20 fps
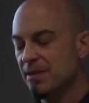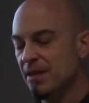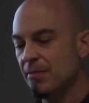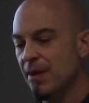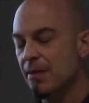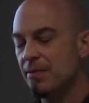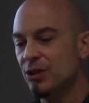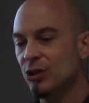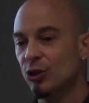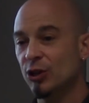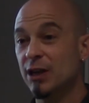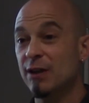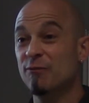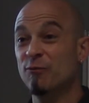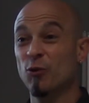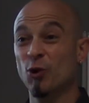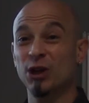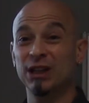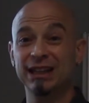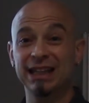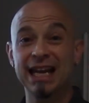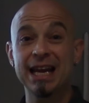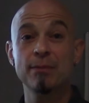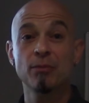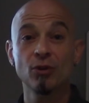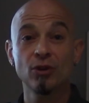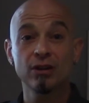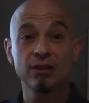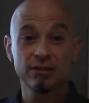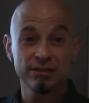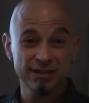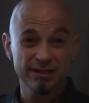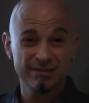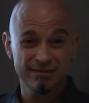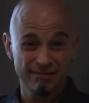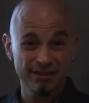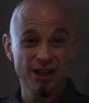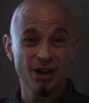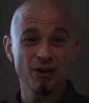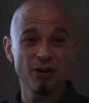They may be looking for a label,
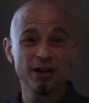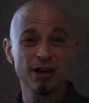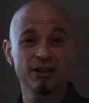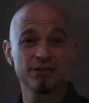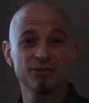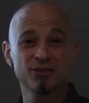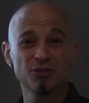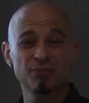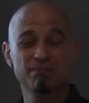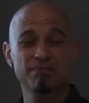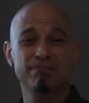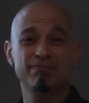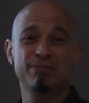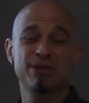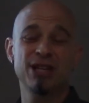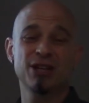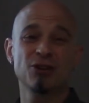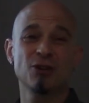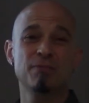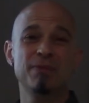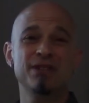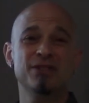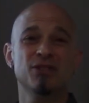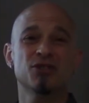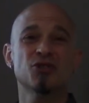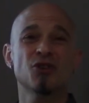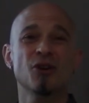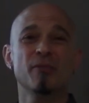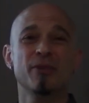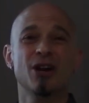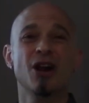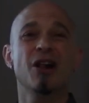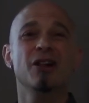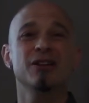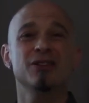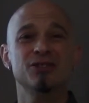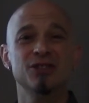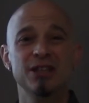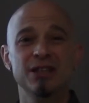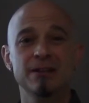a particular piece of
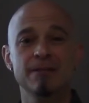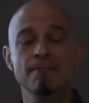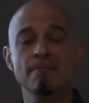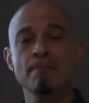terminology,